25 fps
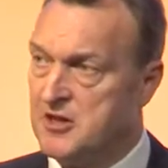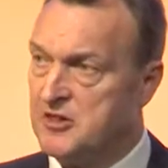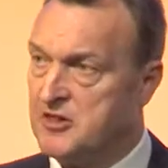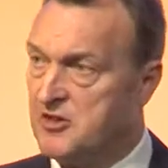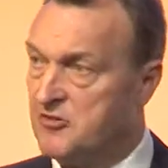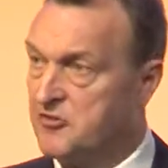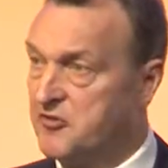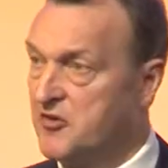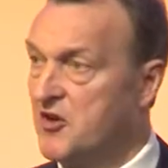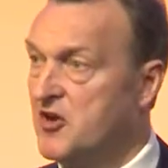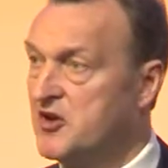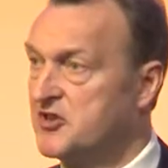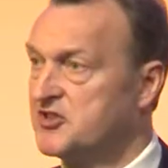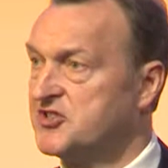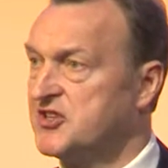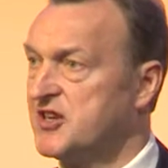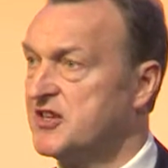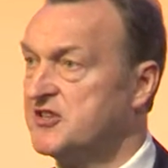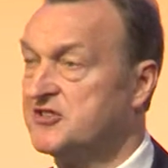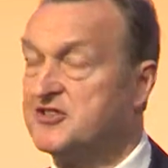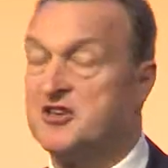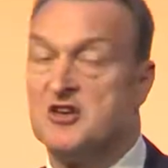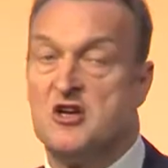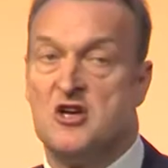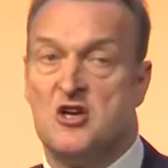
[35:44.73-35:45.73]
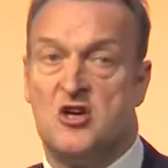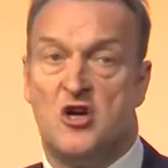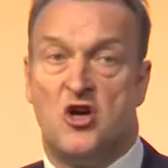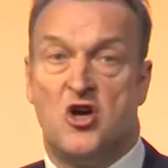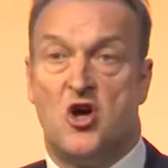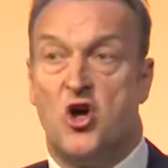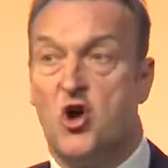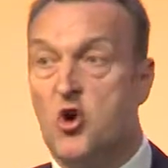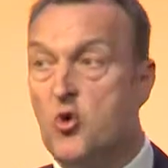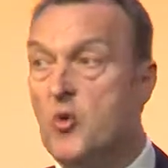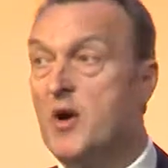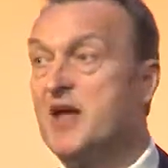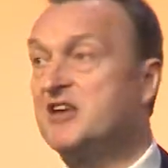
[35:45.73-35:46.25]
The first is,
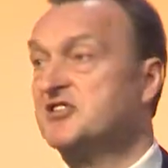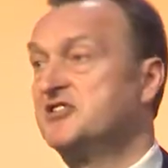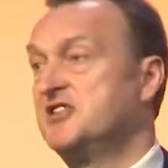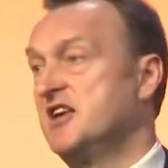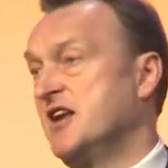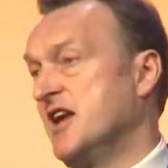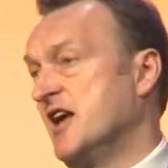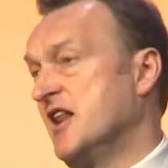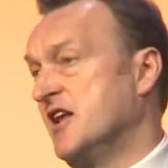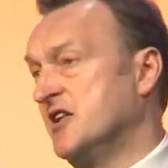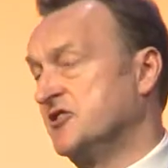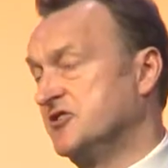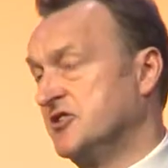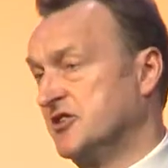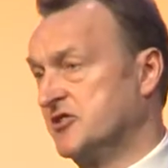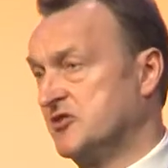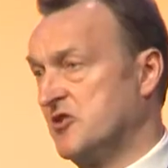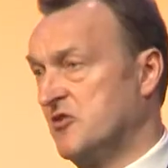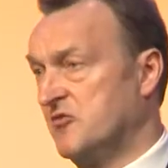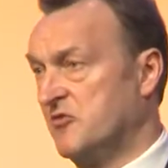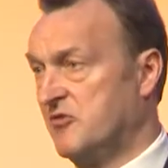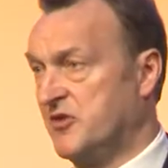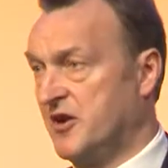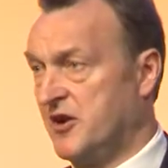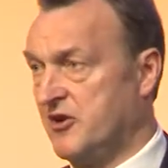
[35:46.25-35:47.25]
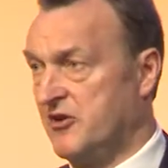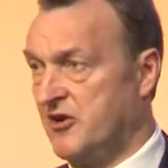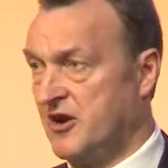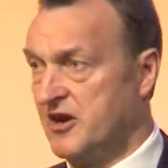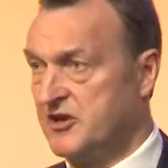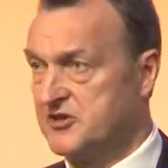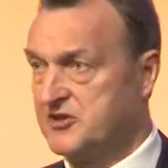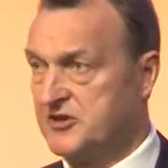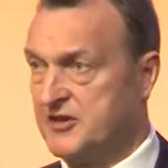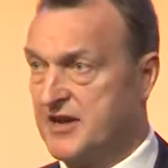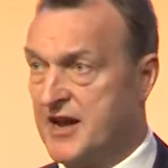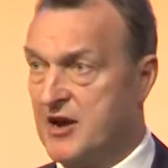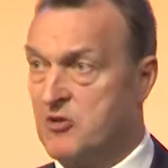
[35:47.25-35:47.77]
who is the NHS
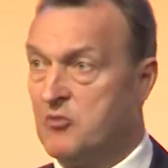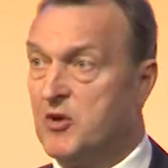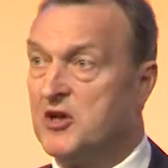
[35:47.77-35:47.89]
Confederation now?